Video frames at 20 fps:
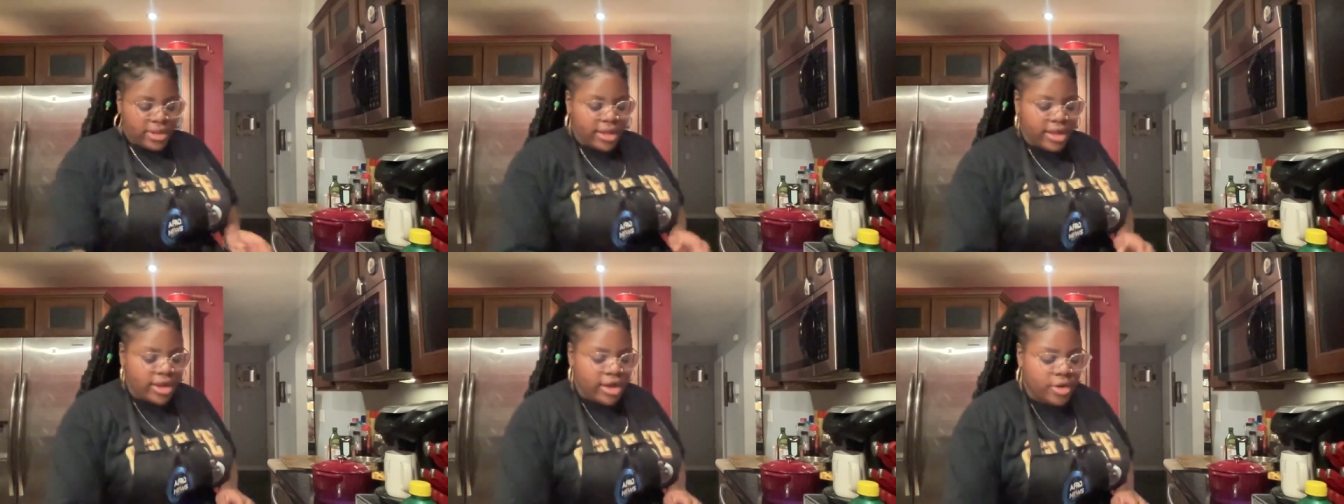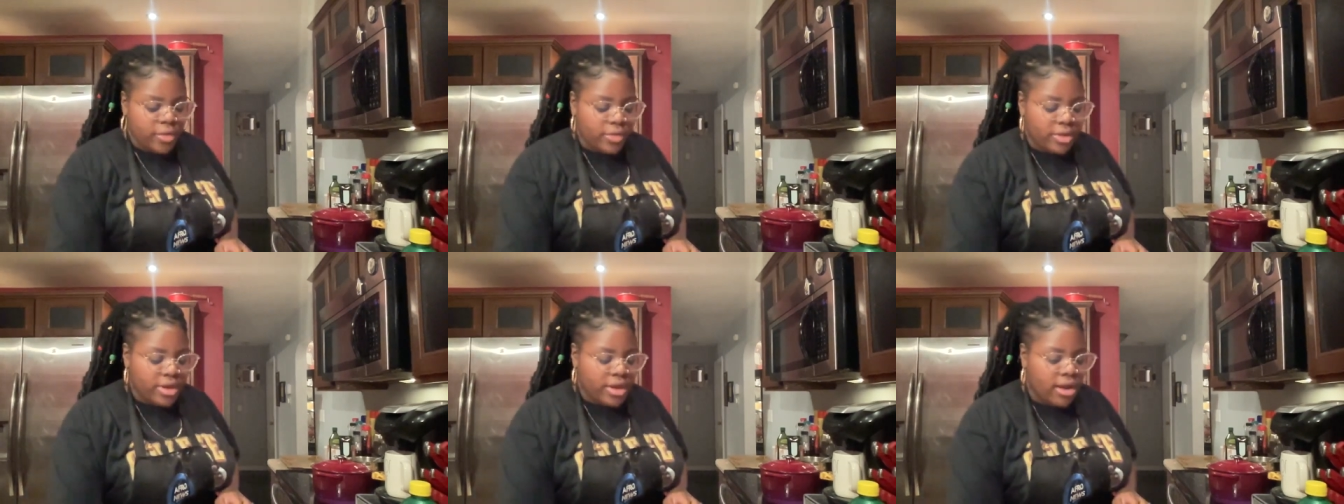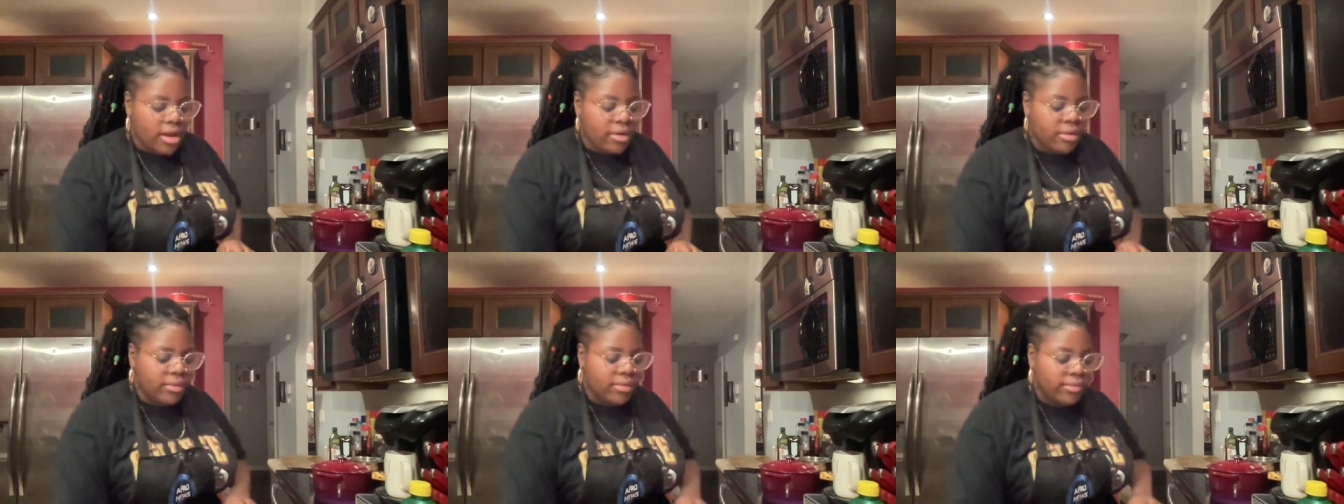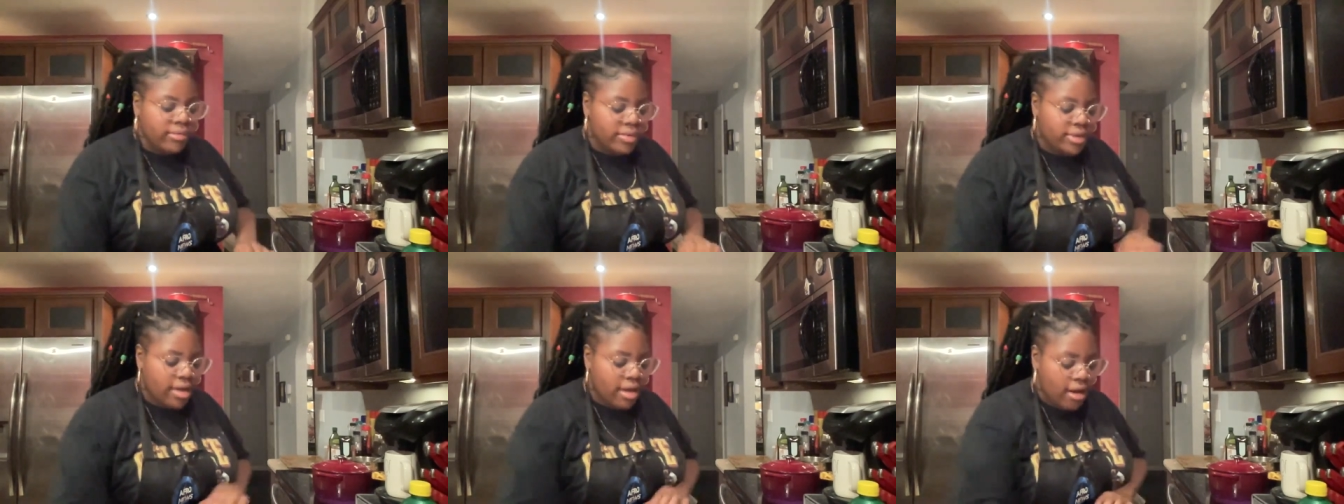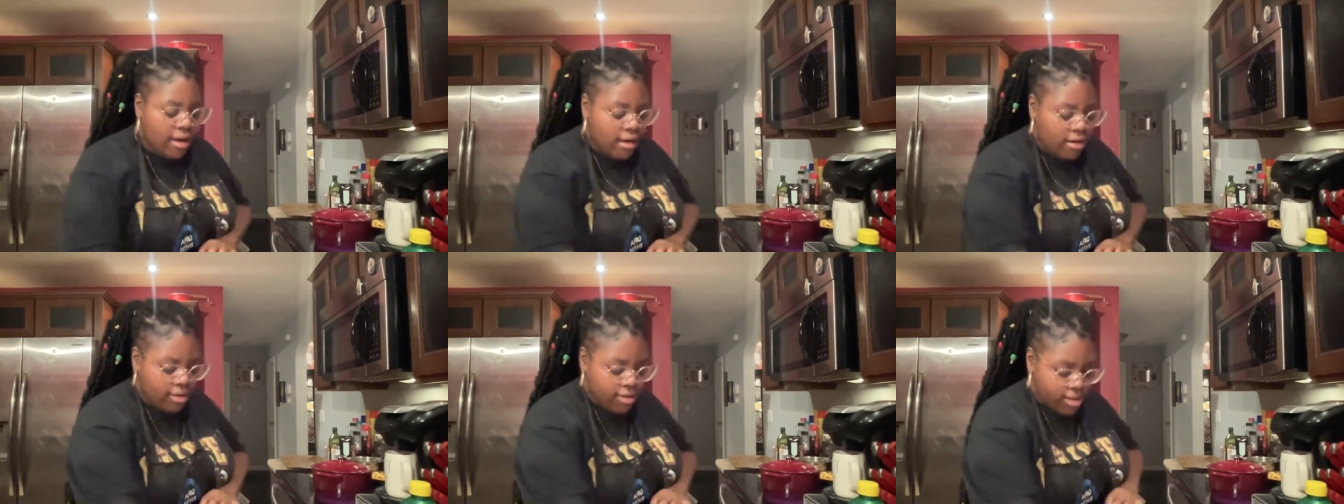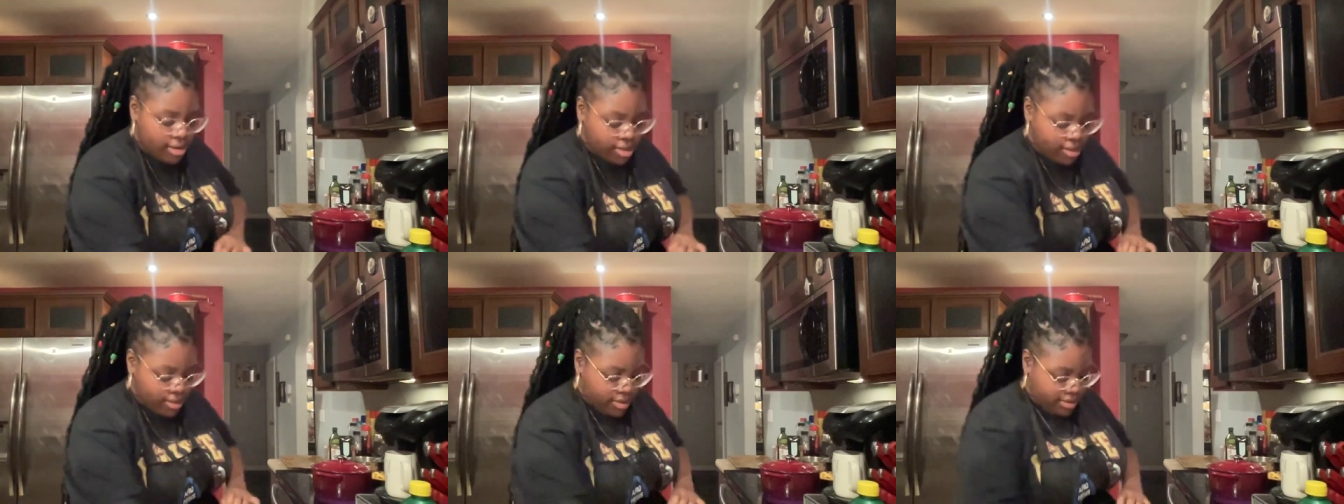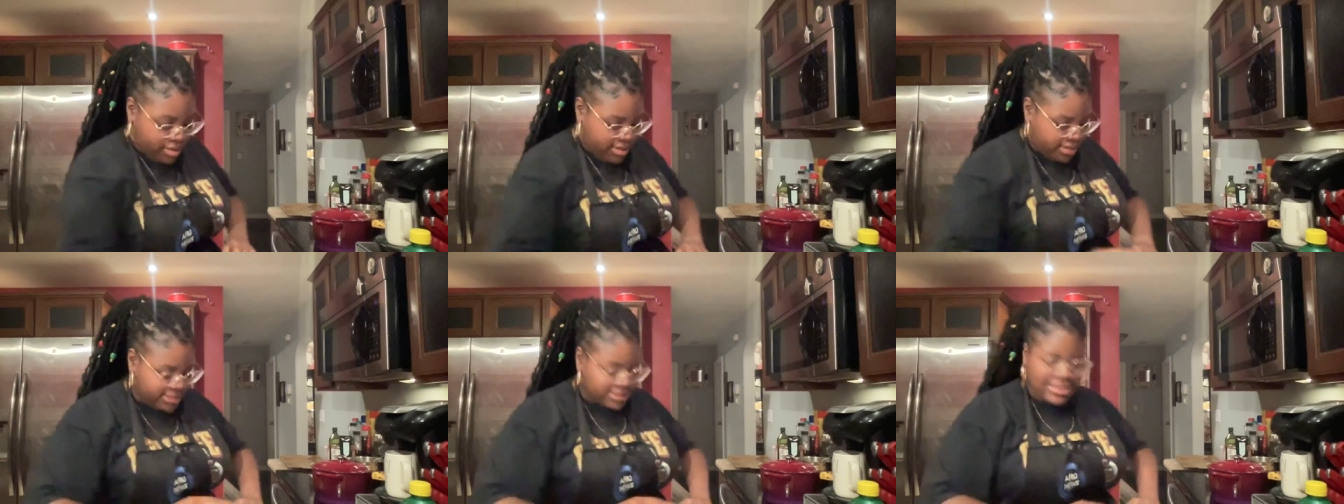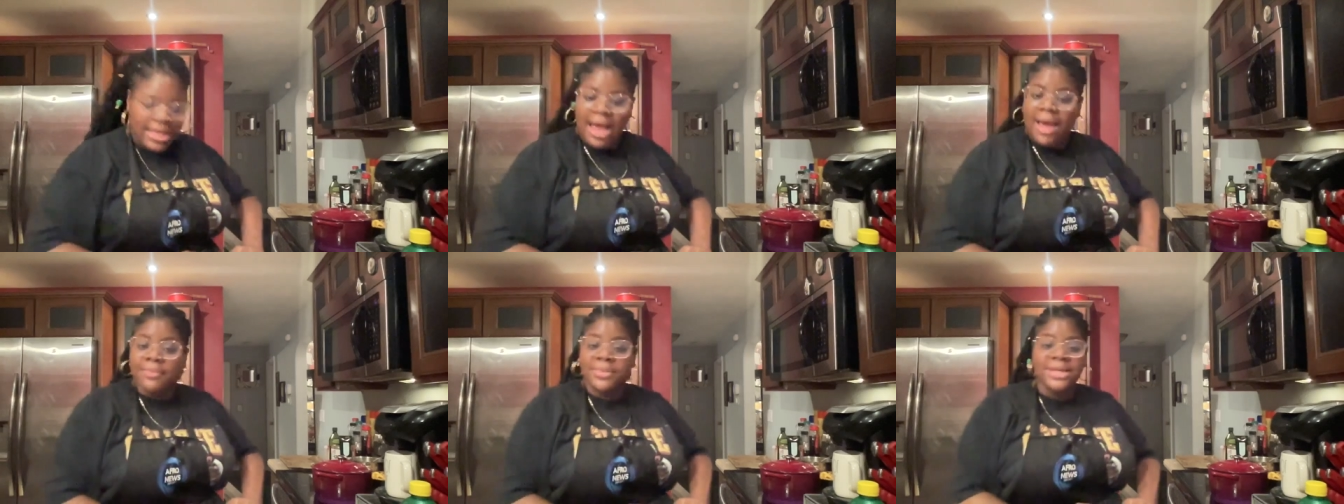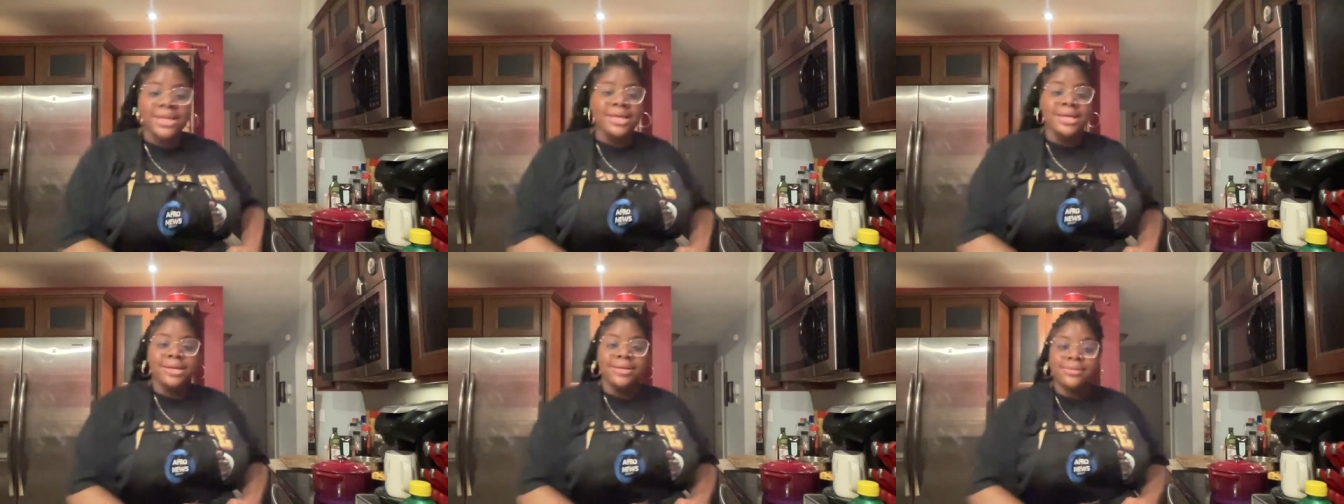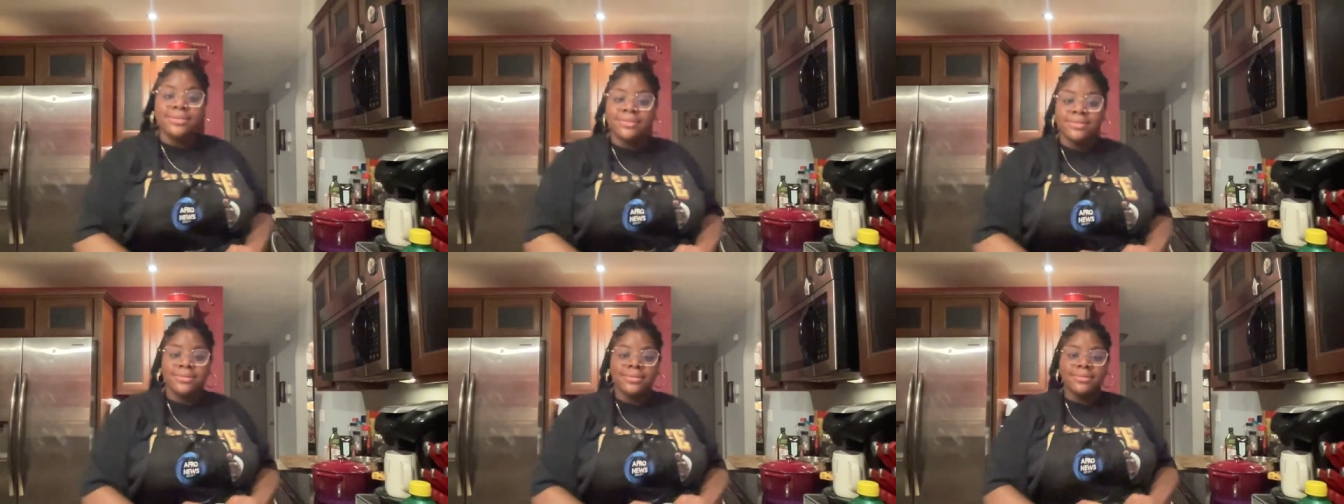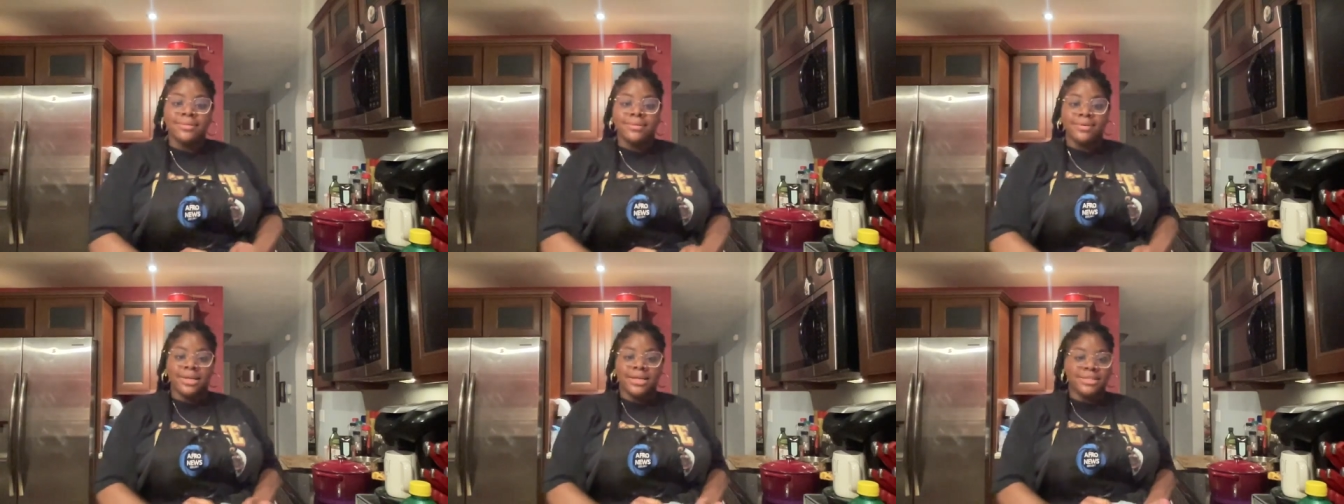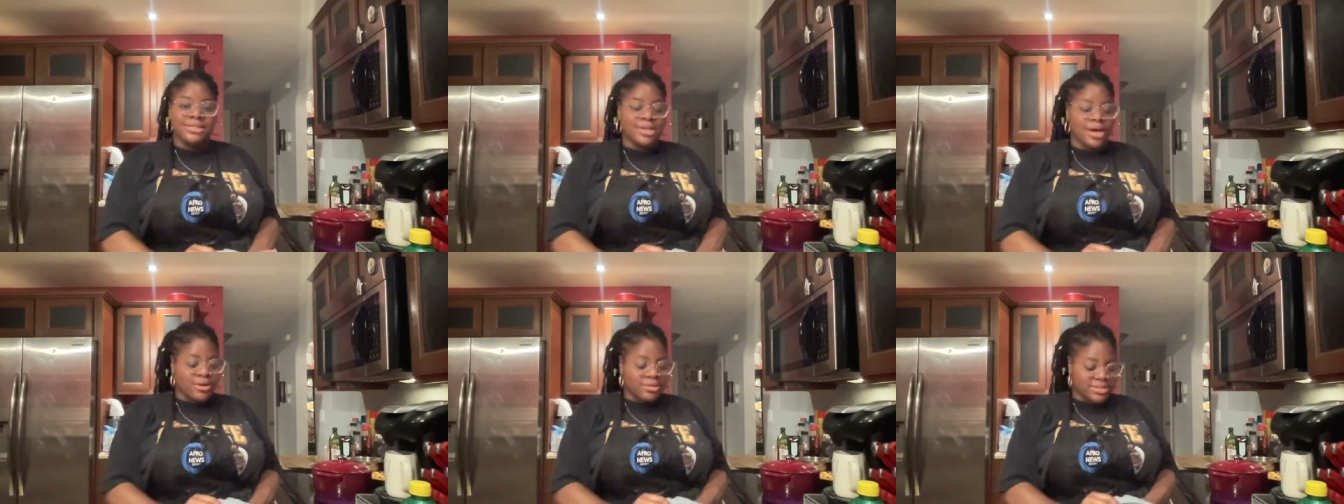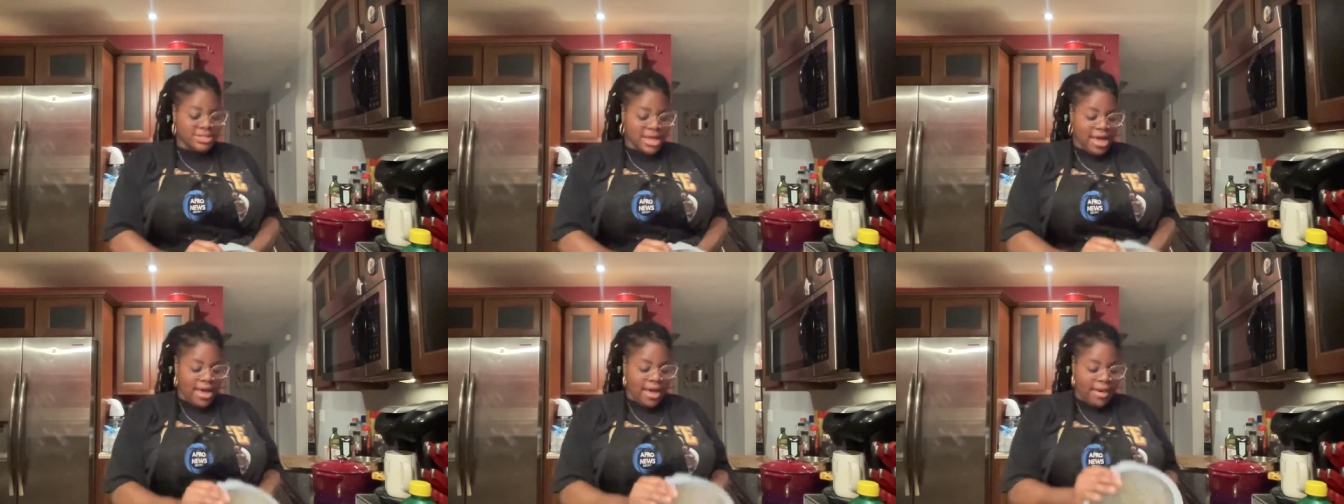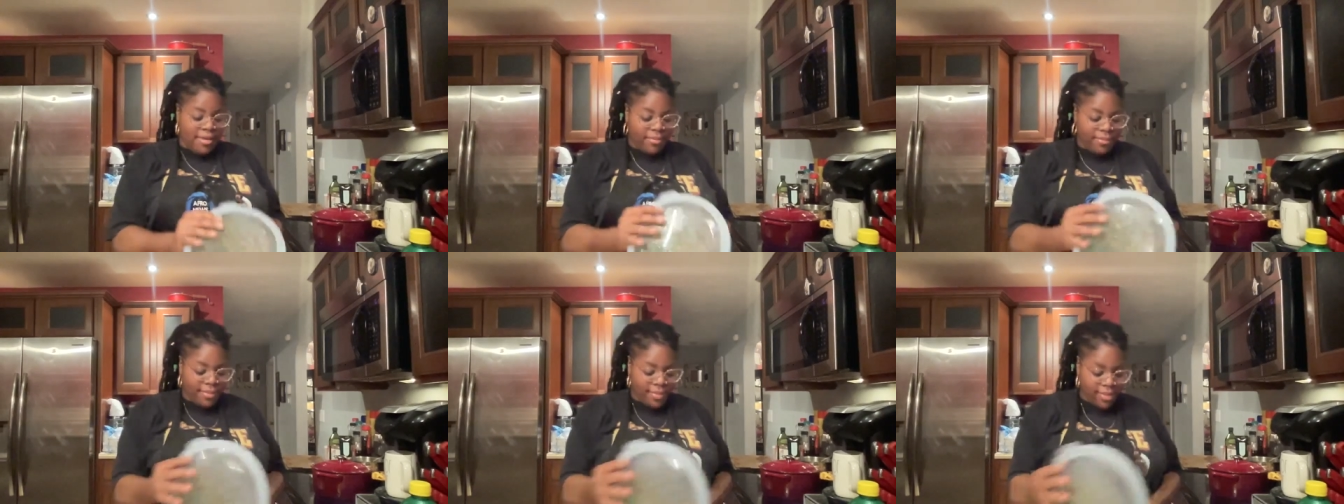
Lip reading: Here we go, y'all. It's time to eat. It's go time.